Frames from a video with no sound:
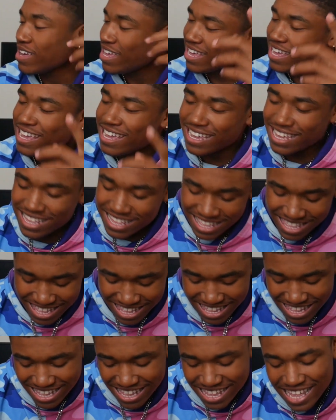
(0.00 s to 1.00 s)
Hey,
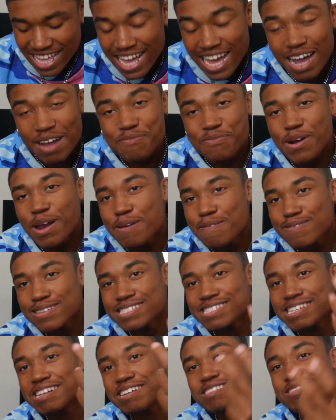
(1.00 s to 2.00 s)
I
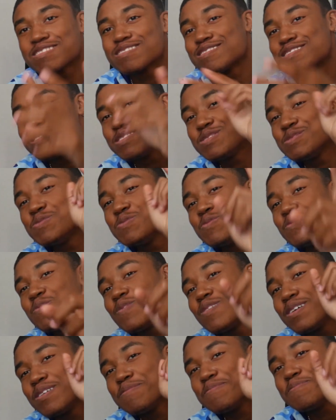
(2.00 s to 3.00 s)
promised that I was gonna do
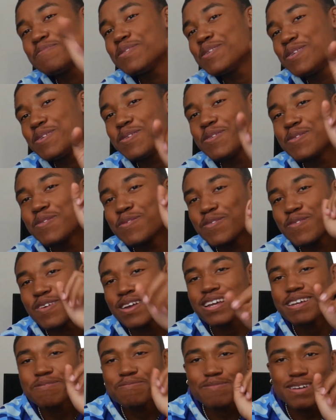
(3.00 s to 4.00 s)
one more
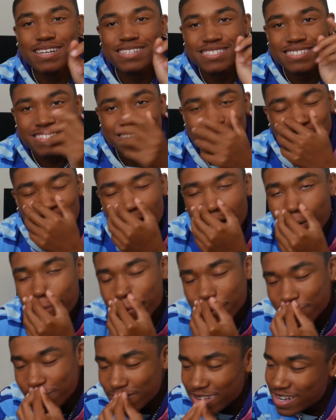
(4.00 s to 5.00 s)
rating my
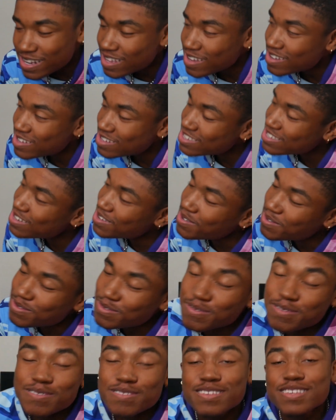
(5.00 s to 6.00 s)
subscribers video,
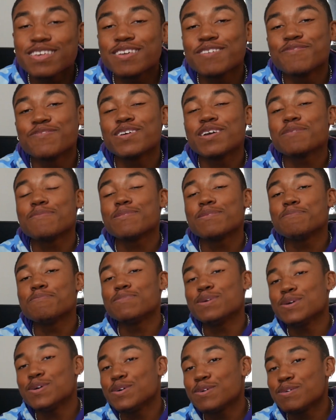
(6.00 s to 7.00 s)
so you feel me?
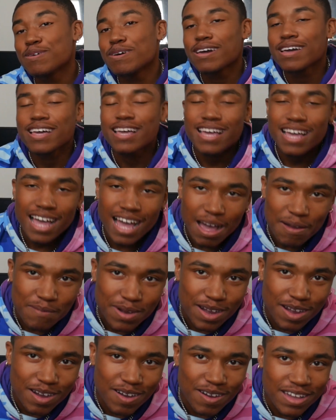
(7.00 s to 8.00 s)
Boom. I'm
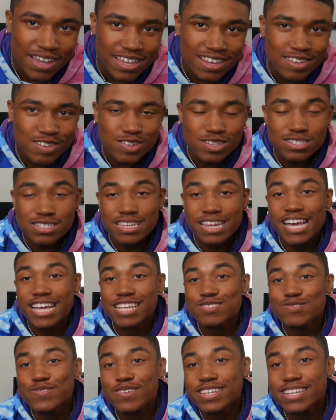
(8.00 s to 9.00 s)
gonna go ahead and do this
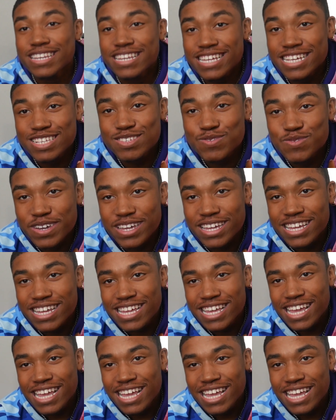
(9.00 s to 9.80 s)
last one. This one.